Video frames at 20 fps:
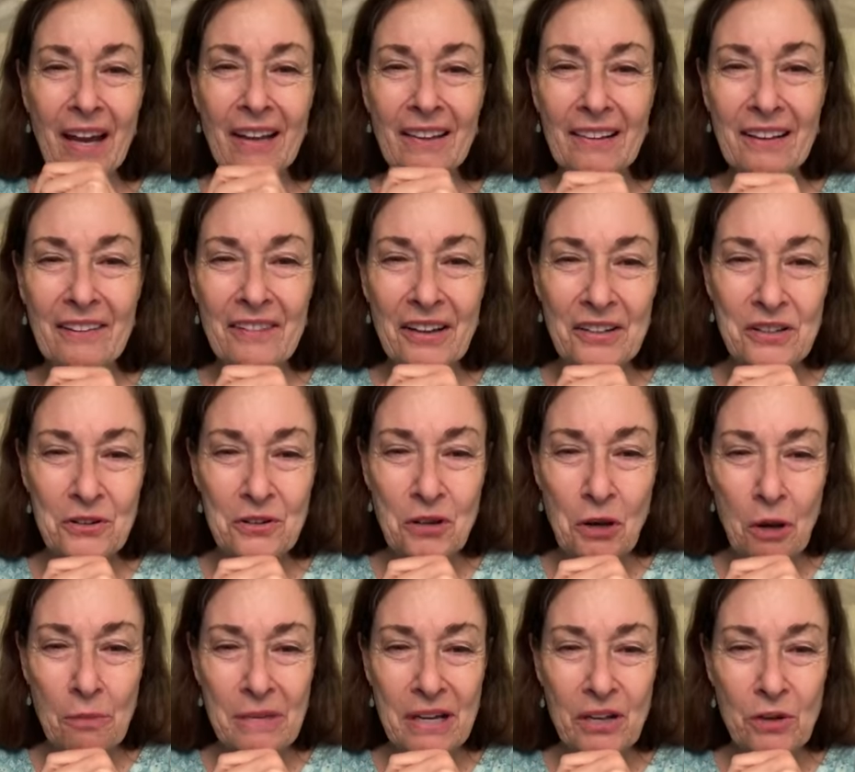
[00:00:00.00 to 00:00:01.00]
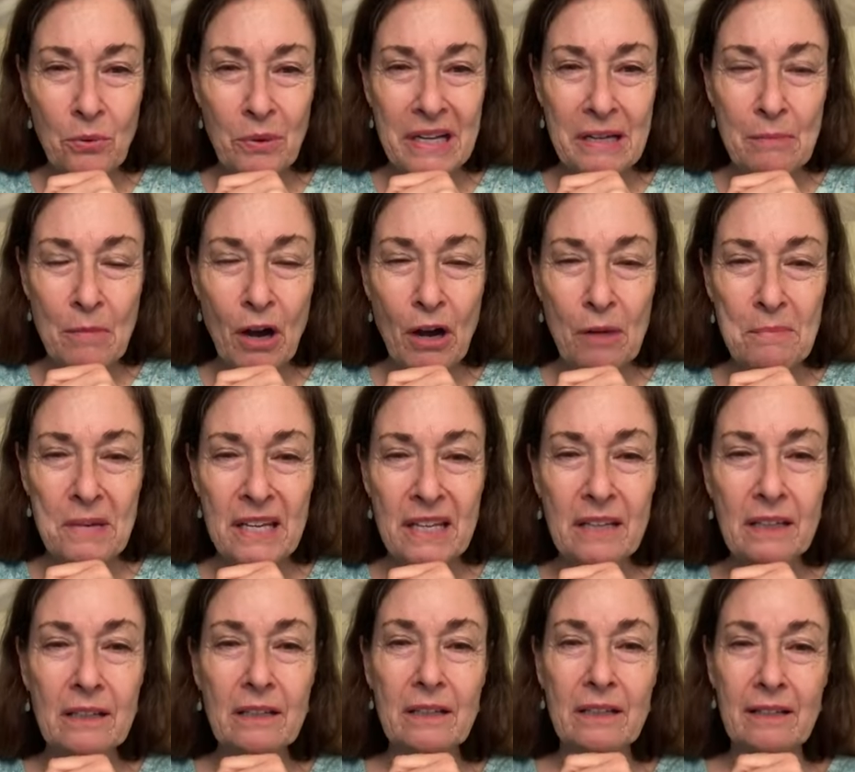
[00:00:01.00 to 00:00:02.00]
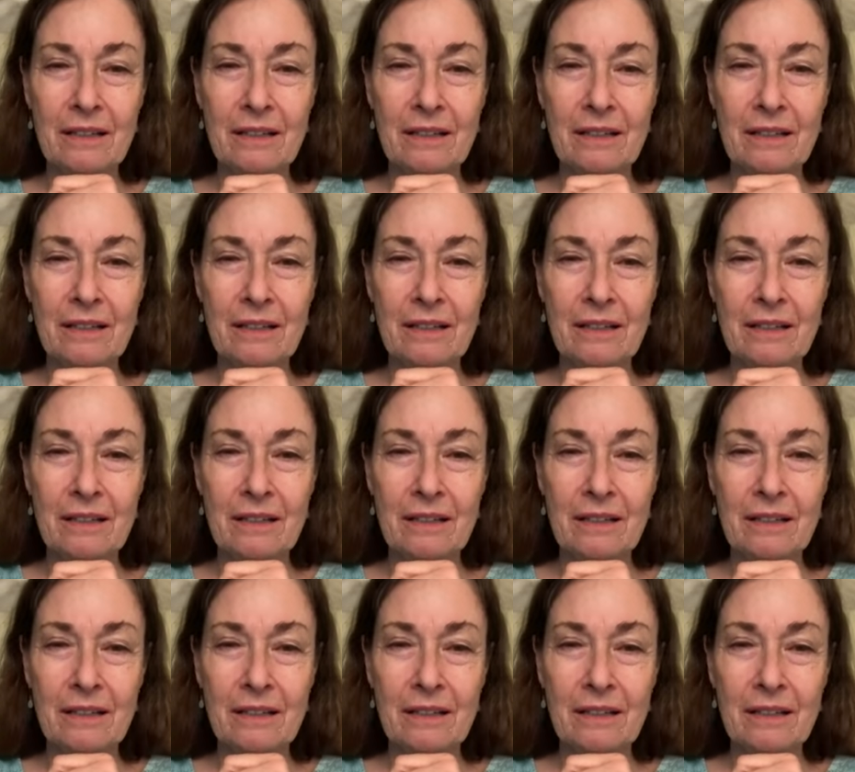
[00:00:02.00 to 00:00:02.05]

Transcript: I love how you call me Queen Mommy.